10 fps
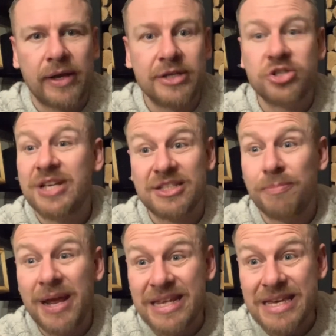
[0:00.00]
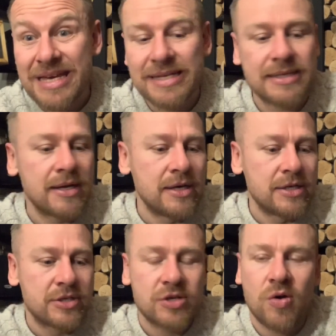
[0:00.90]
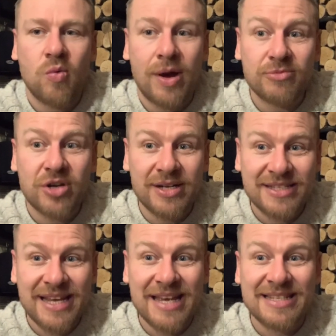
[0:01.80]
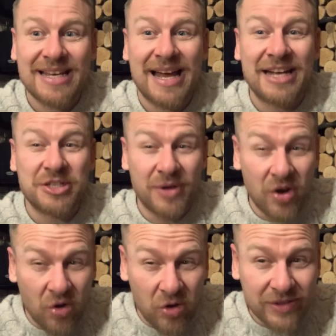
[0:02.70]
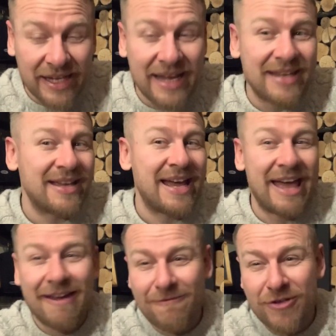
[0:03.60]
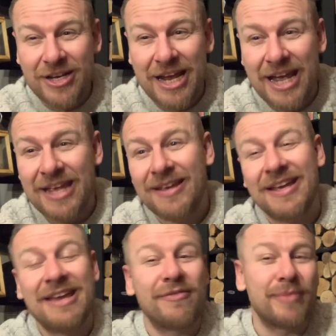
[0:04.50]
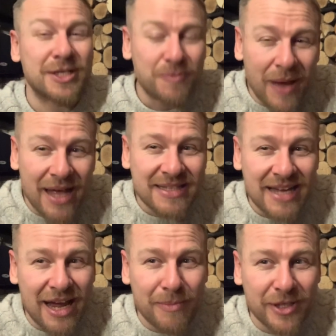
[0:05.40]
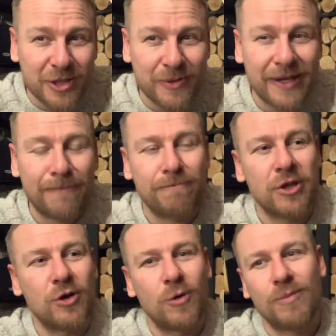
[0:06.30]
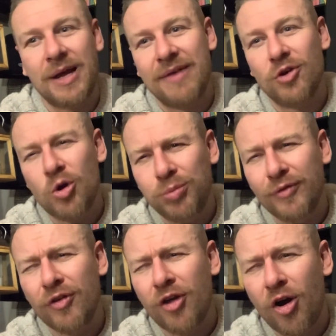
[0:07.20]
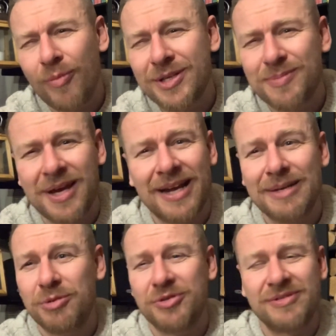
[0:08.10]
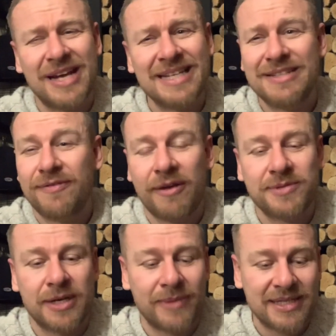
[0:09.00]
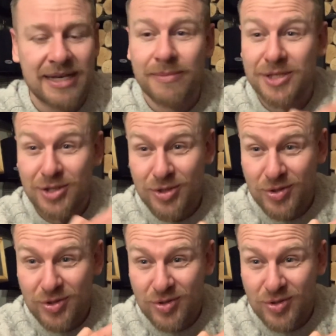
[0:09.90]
it just takes many years. So what I'm trying to say is I do it all day, every day, even my spare time I do it. You know, I have a couple of other hobbies behind it, but 95% of my time is